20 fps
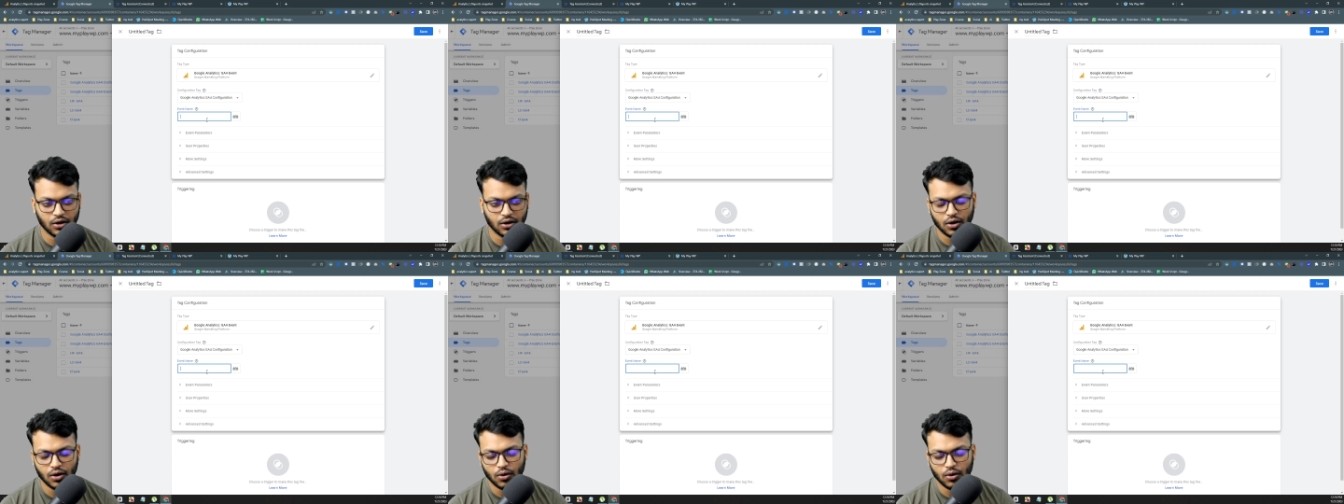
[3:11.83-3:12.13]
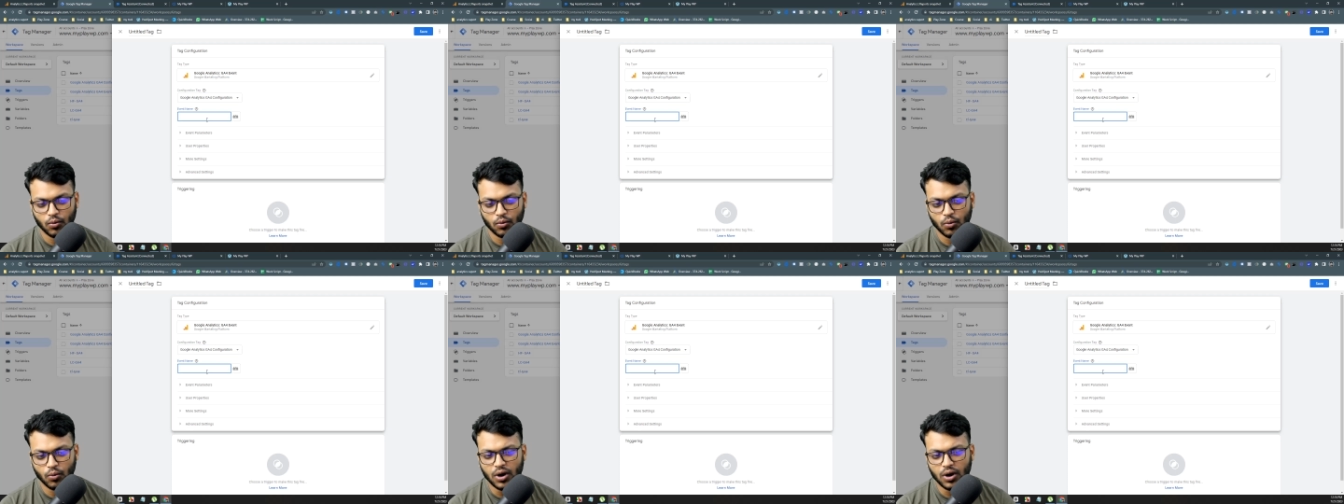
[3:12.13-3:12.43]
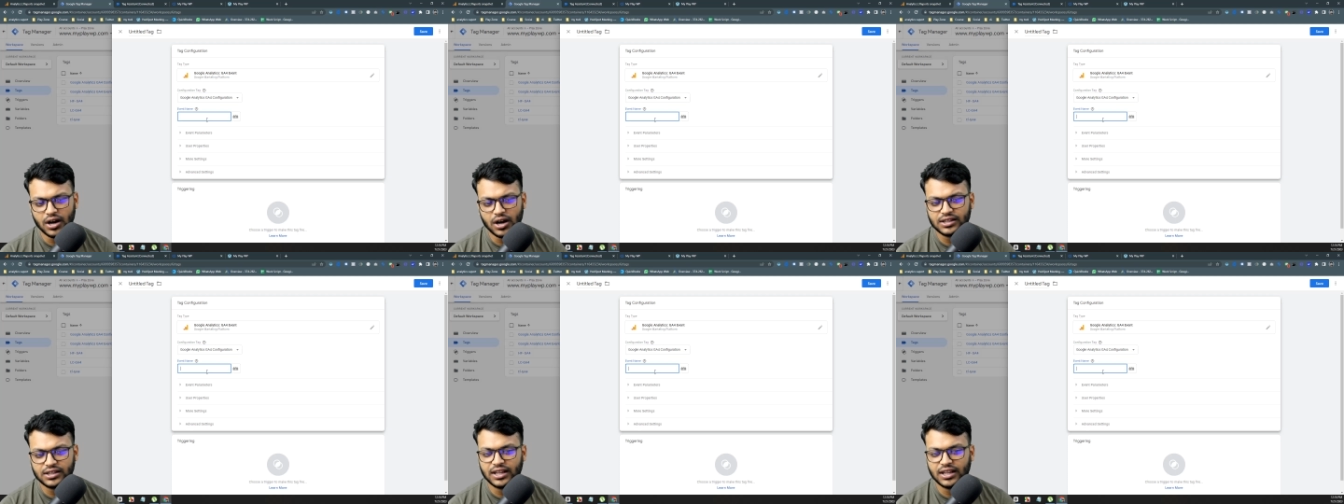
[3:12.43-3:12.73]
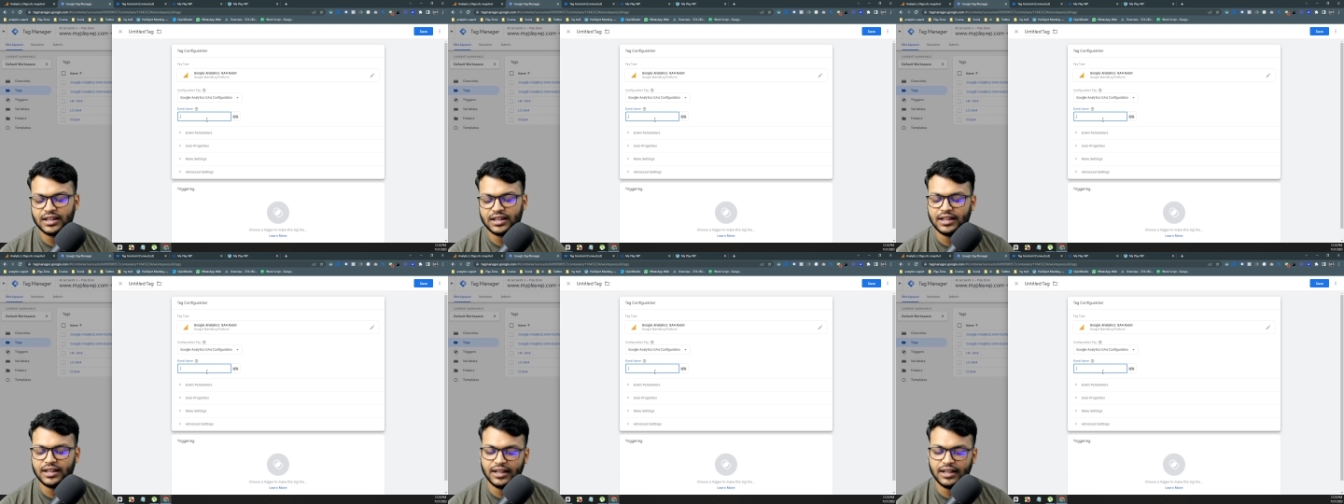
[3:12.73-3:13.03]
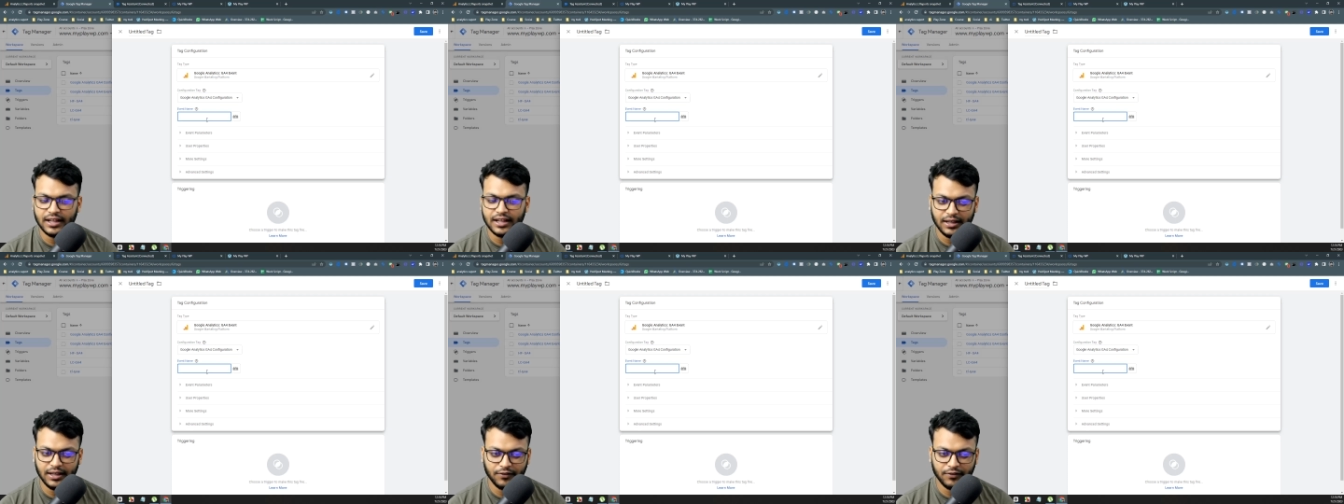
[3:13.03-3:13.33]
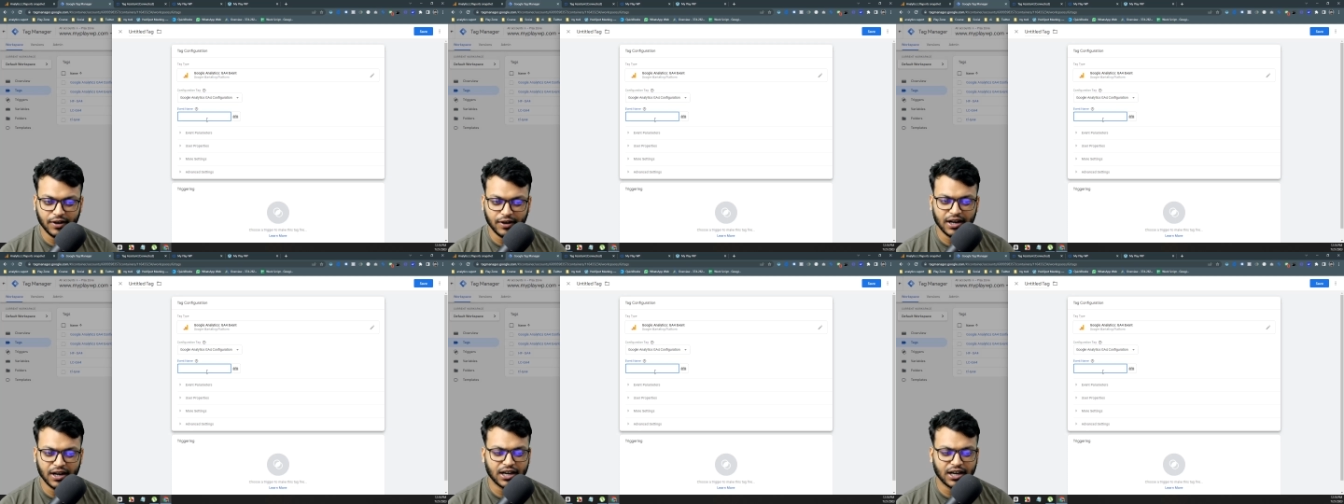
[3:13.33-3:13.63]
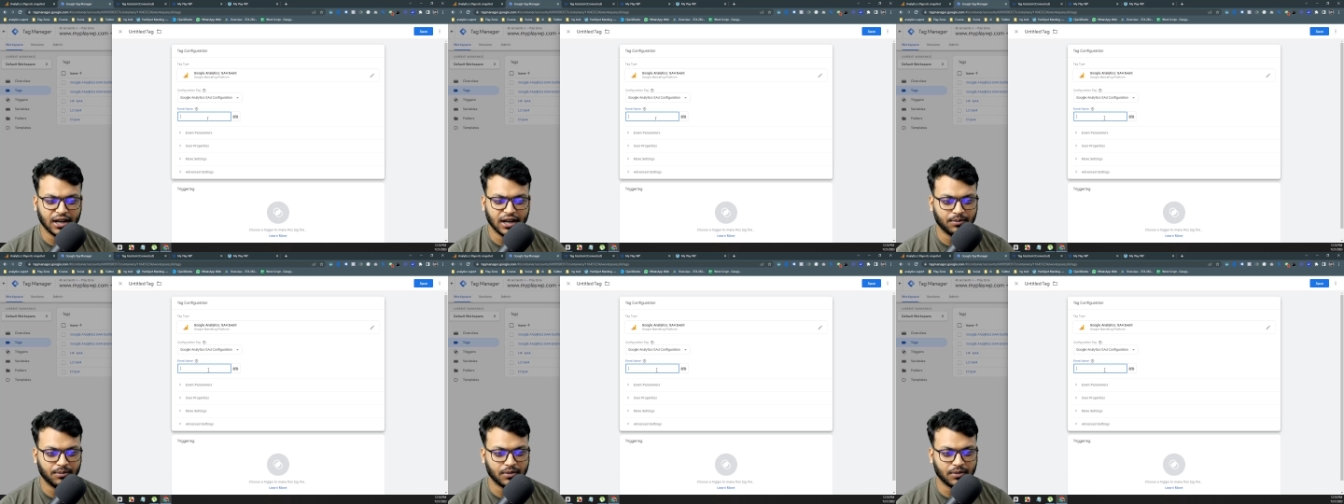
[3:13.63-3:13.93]
what the event
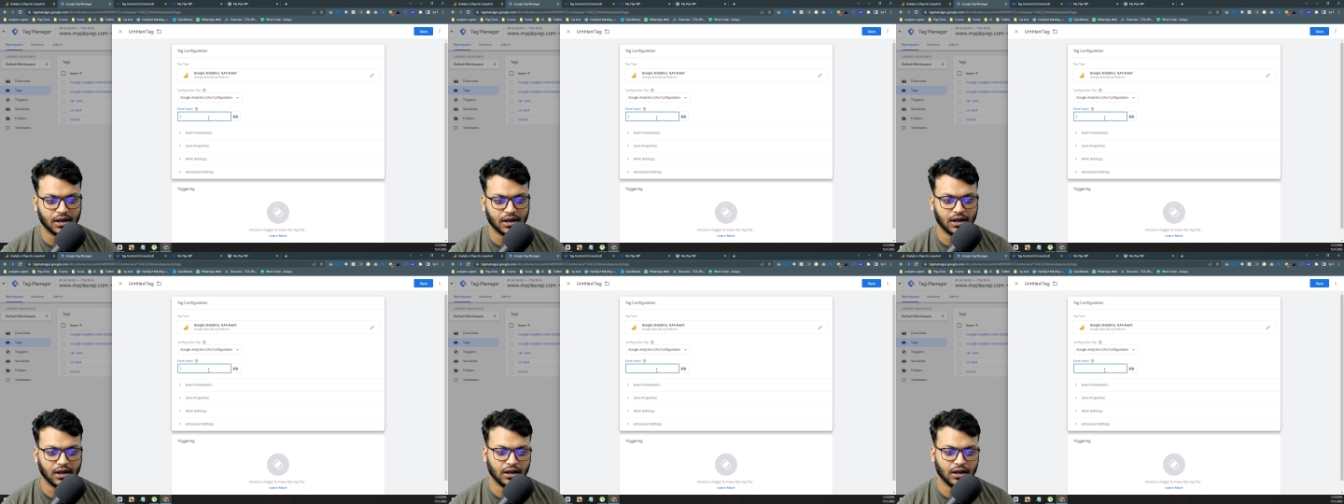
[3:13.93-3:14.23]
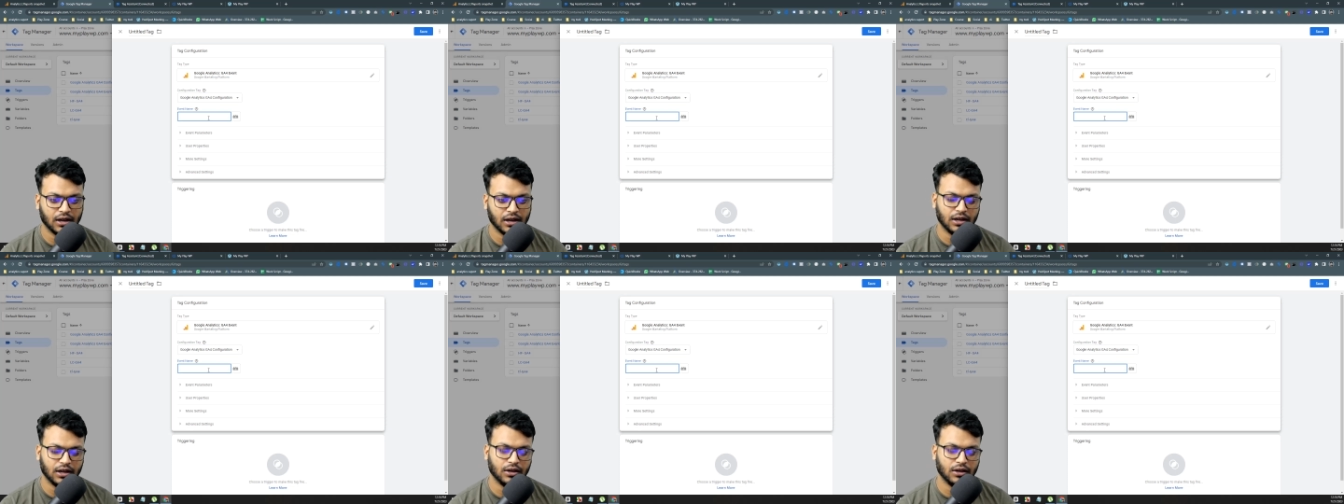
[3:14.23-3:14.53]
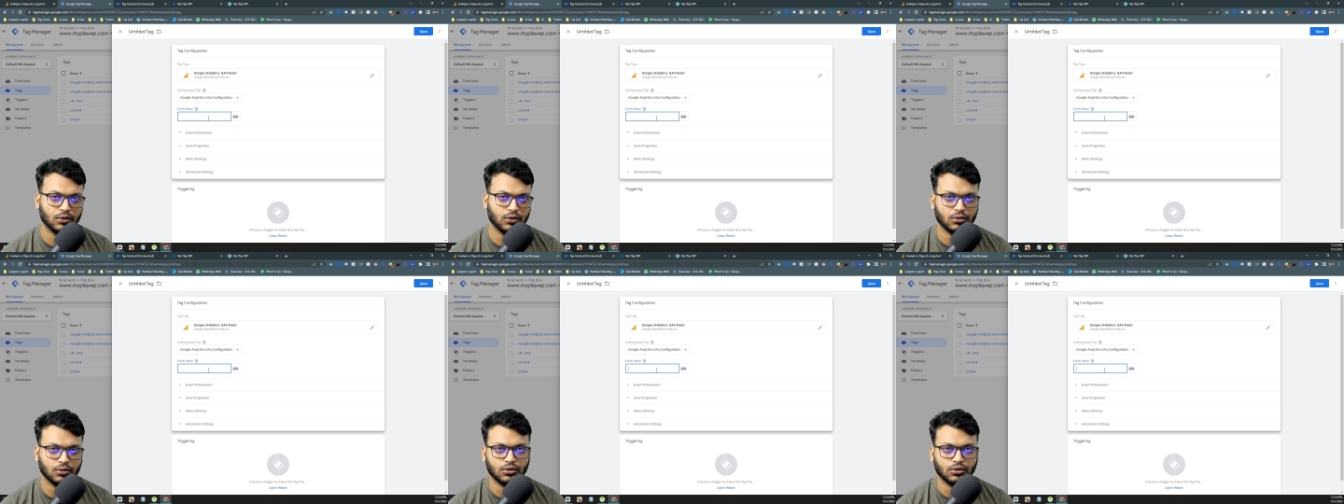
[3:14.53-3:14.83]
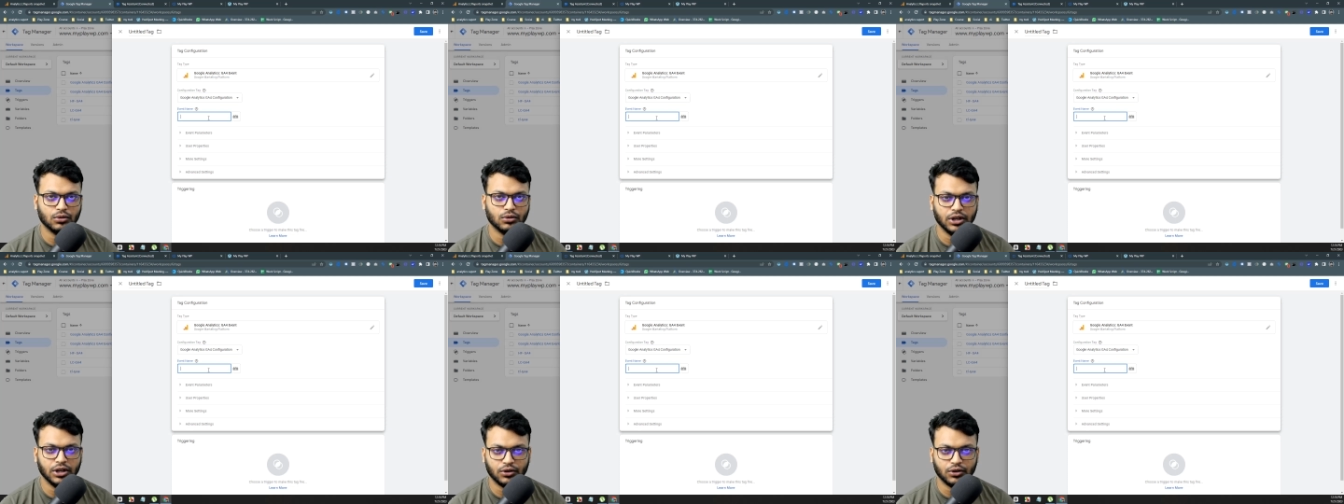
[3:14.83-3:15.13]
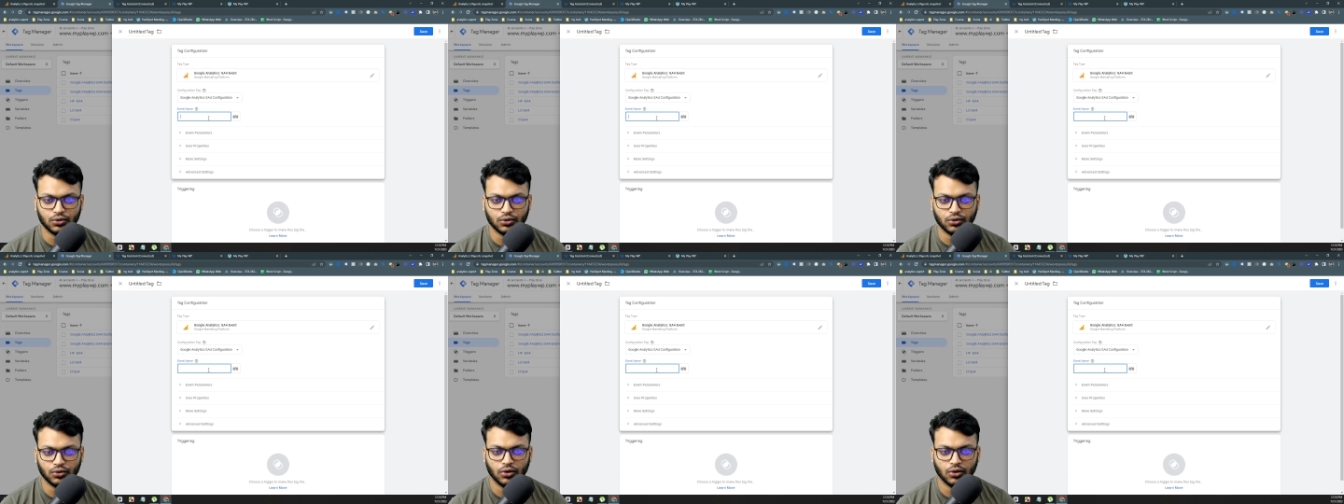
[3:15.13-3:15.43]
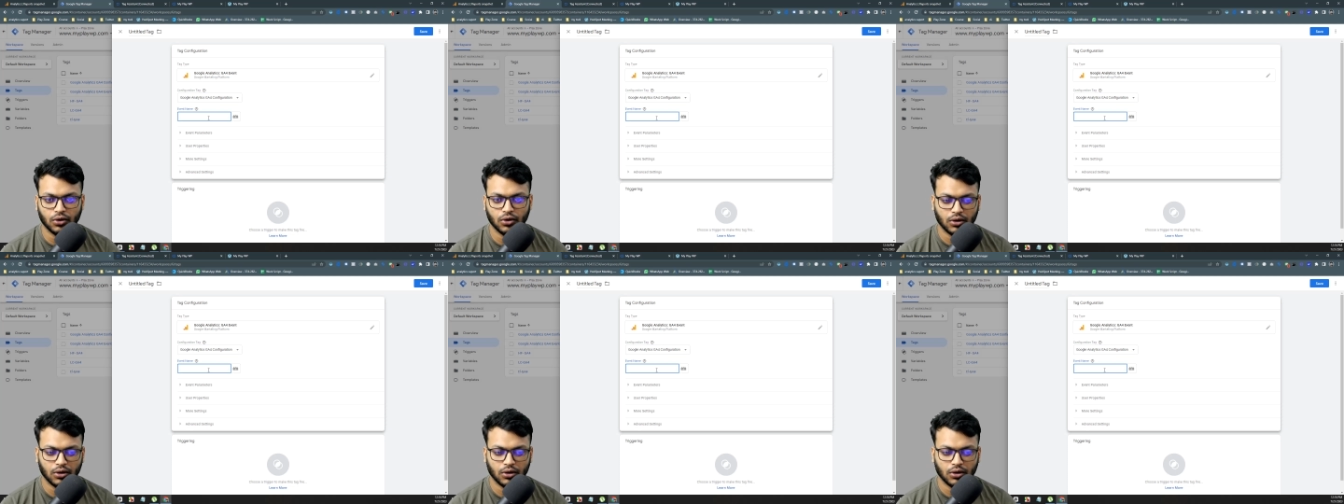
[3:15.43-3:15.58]
name eh, you need to